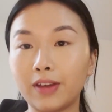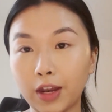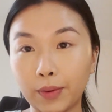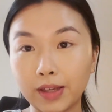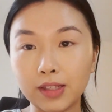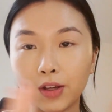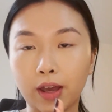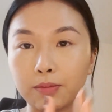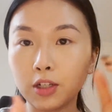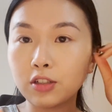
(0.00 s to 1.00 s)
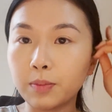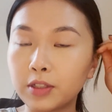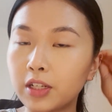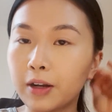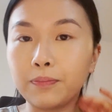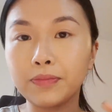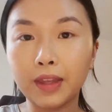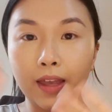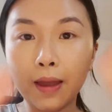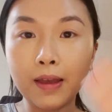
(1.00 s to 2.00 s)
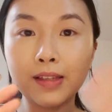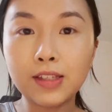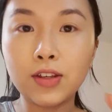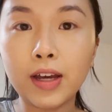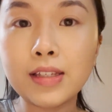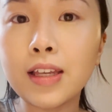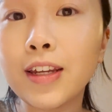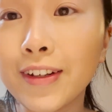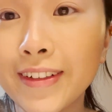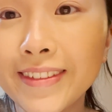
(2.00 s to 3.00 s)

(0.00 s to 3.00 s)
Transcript: Anyways, okay, I'm talking too much now. See you guys later.